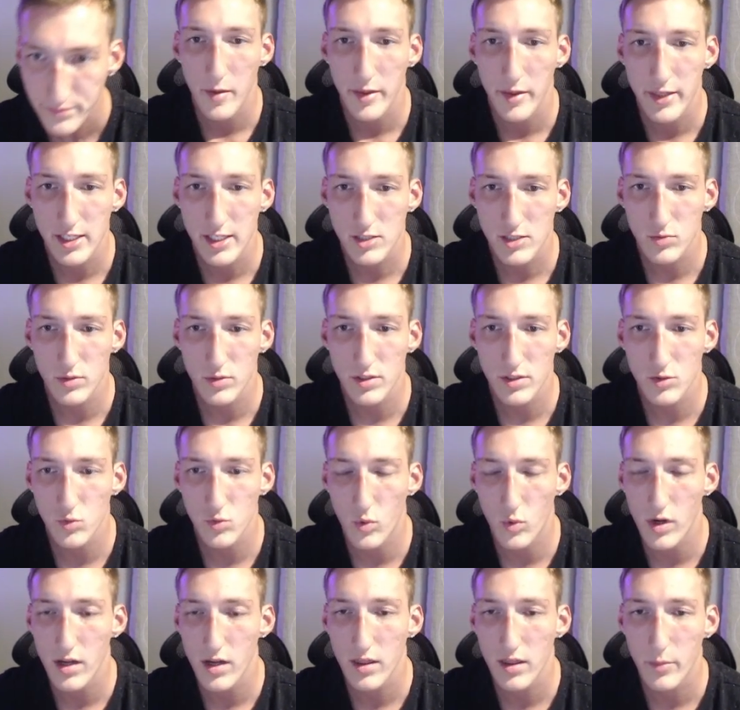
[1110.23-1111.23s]
This was
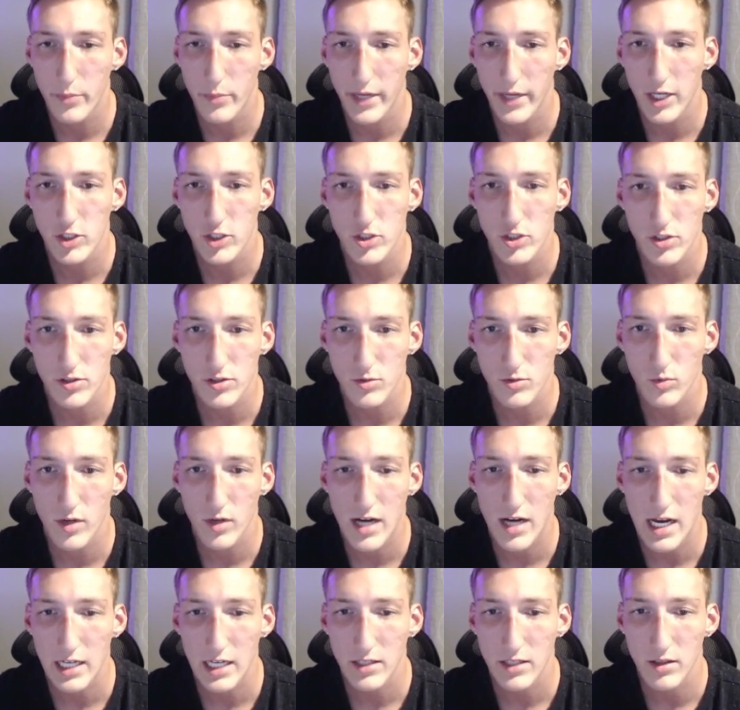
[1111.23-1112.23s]
one of the pictures where
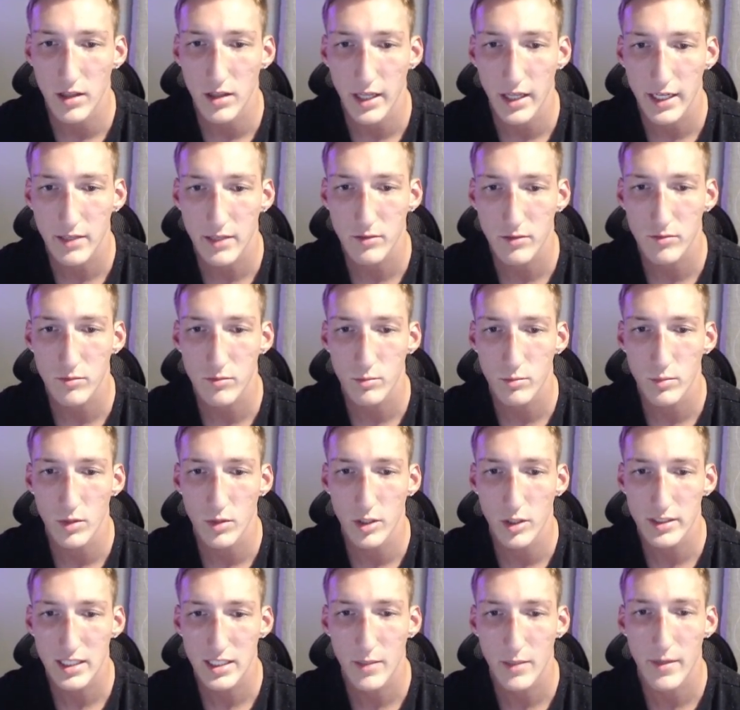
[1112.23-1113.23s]
I like
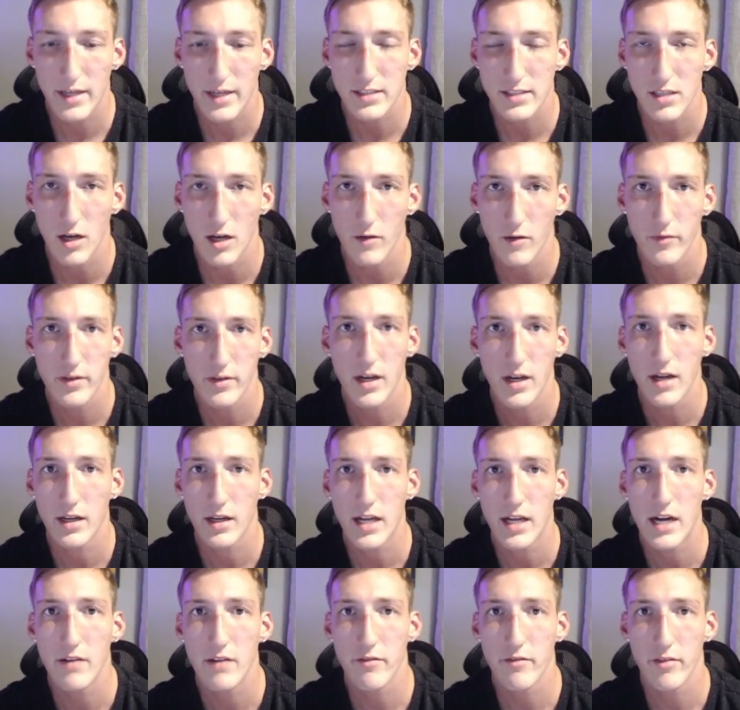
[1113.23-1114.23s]
looked at myself and I
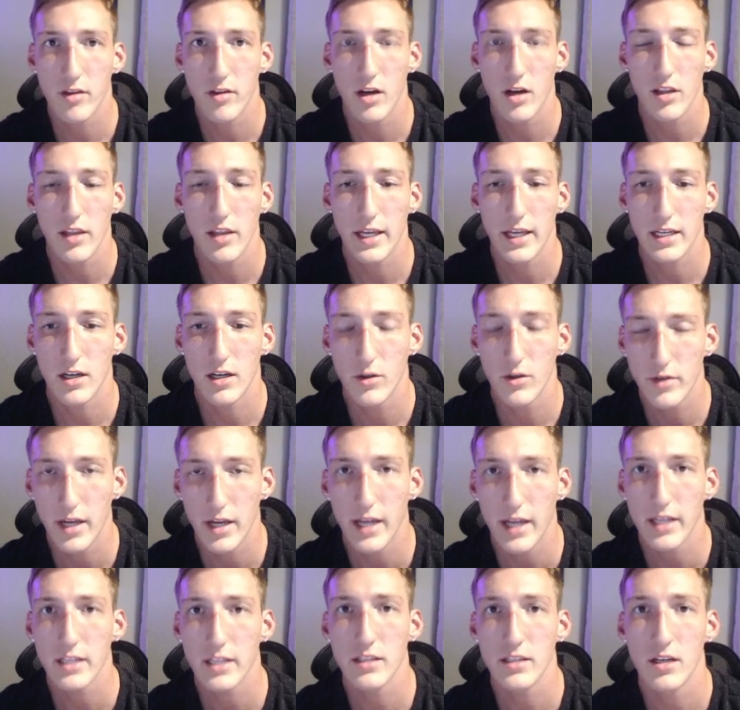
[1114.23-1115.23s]
kind of thought like,
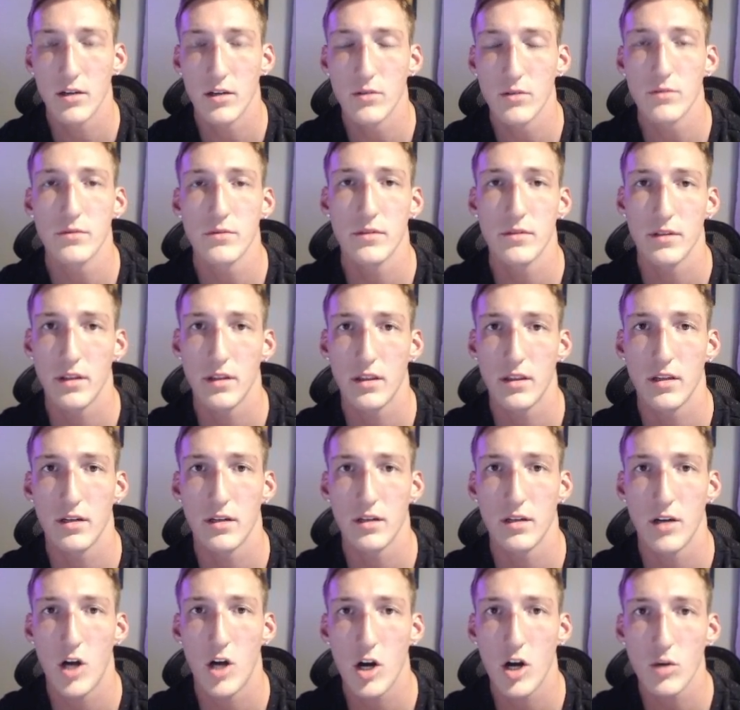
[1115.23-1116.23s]
okay, you know,
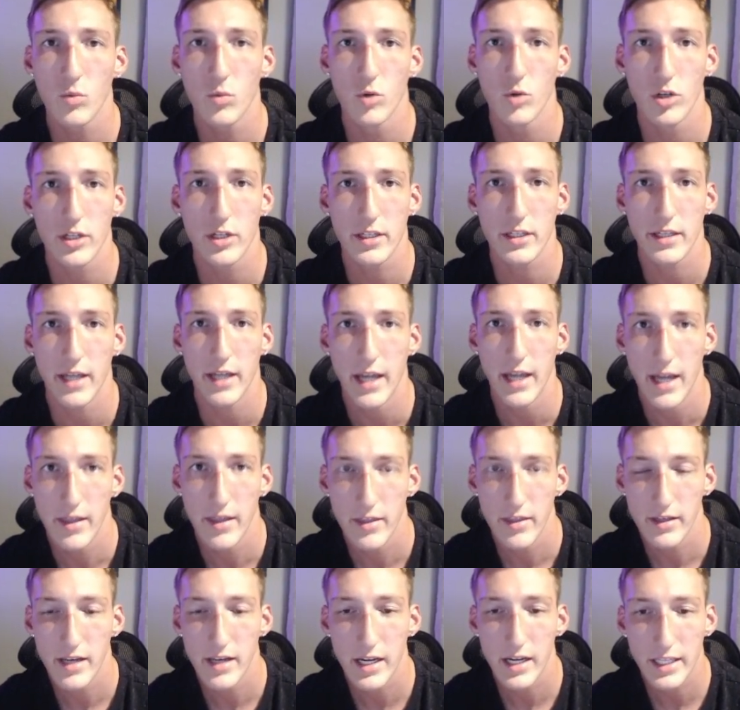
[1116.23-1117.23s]
the hard work and
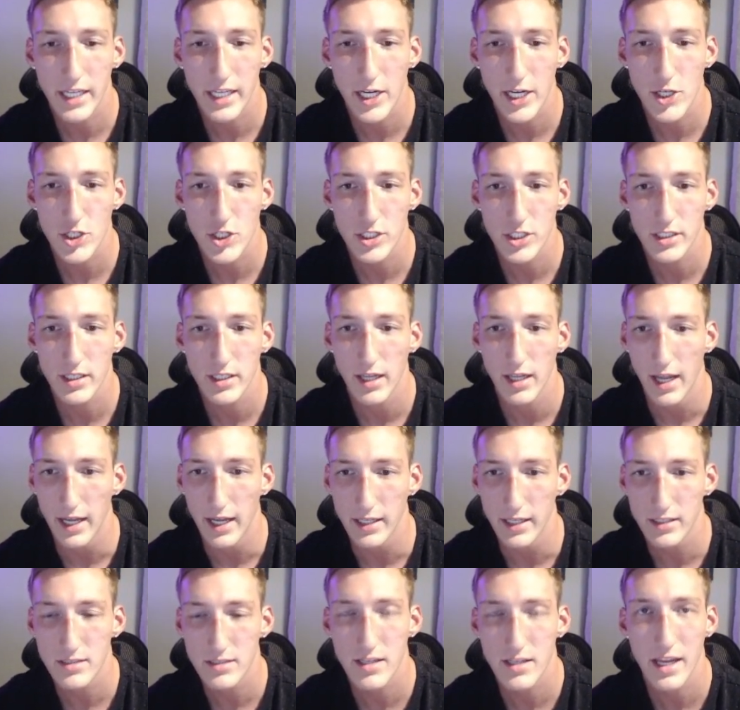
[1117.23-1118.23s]
the dedication
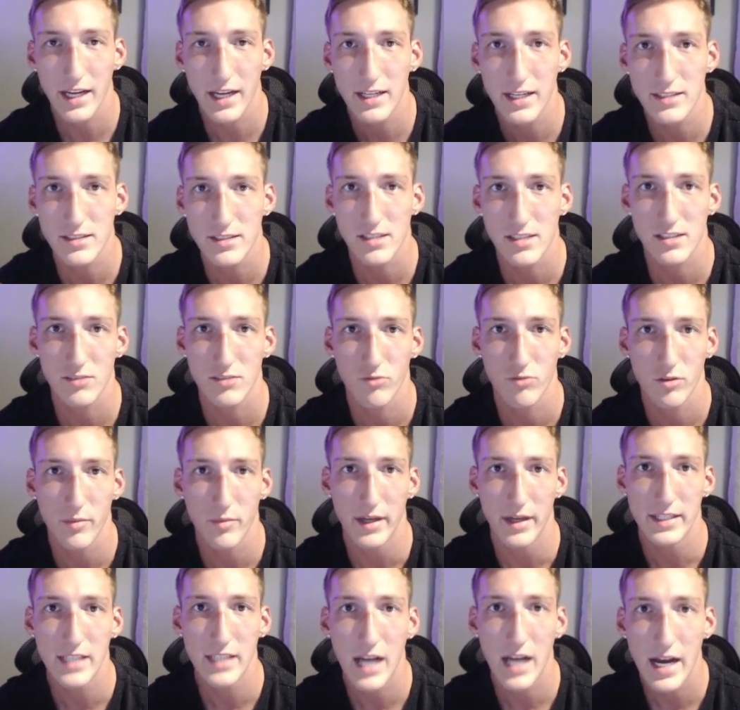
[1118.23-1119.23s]
and staying consistent with
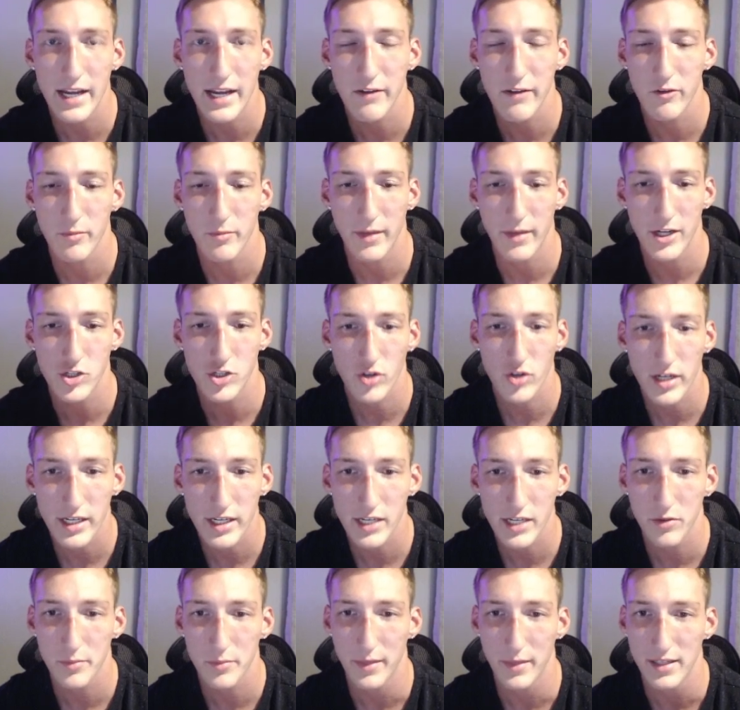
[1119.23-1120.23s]
my diet, with my
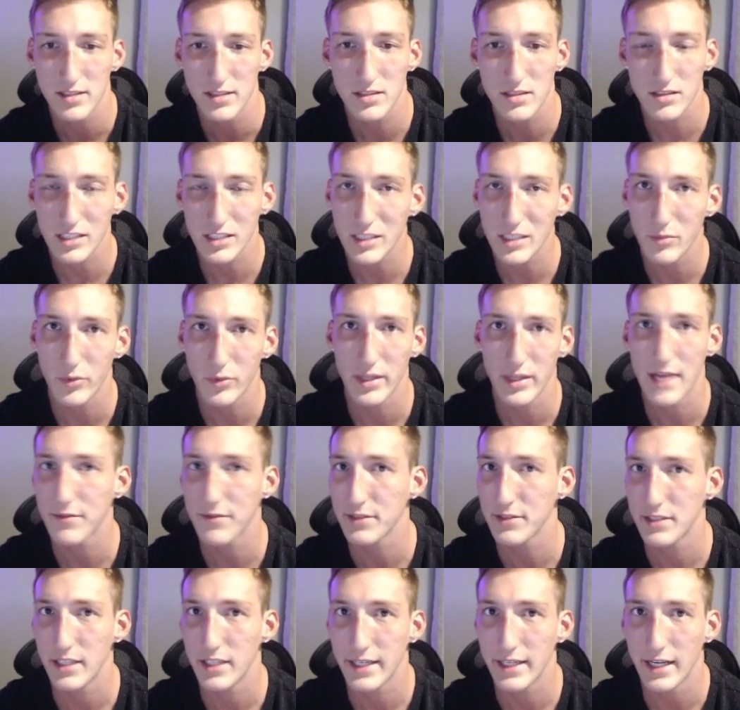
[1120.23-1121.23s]
training, with my sleep, with
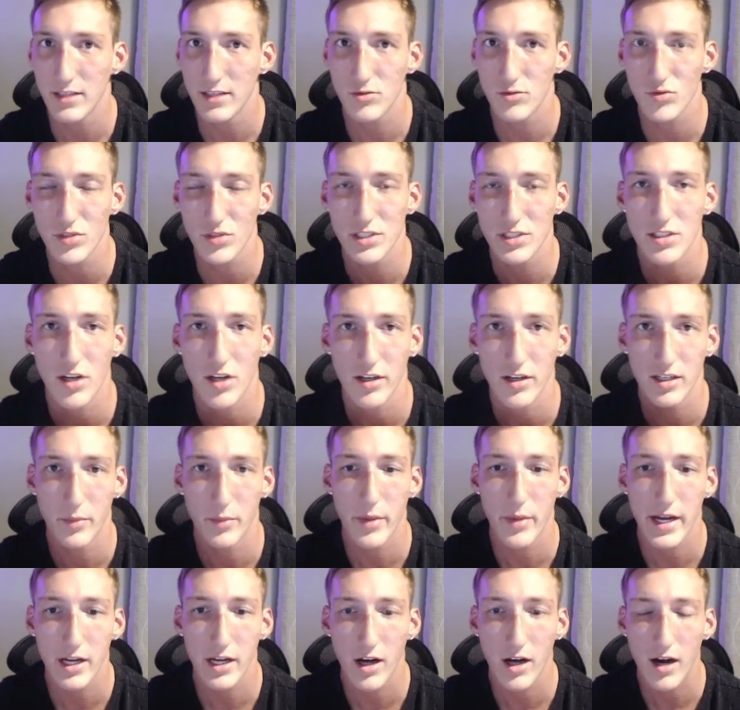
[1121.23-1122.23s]
everything has really started to
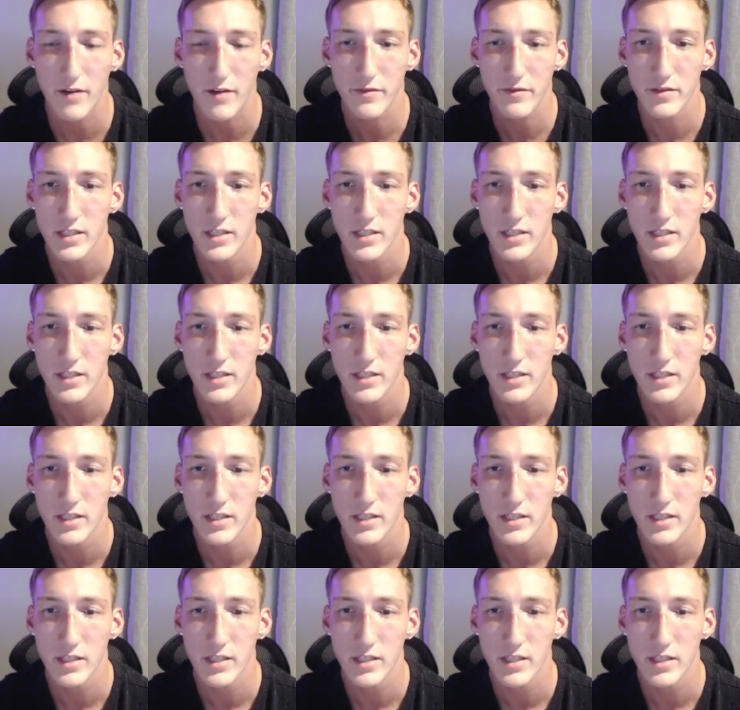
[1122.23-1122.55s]
pay off.